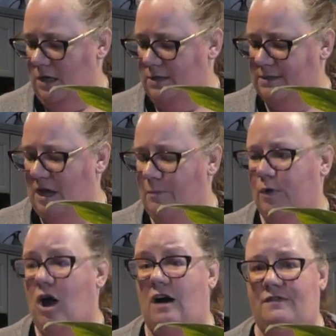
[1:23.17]
some
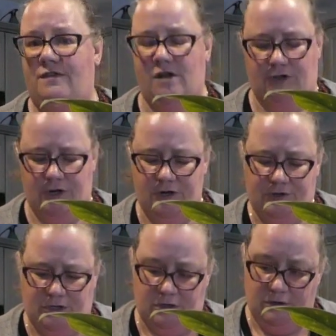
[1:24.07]
coffee
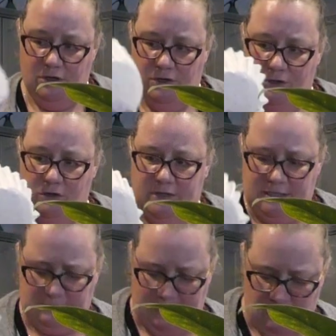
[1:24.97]
filters. So this
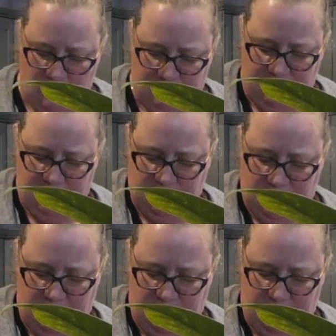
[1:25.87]
is my coffee filter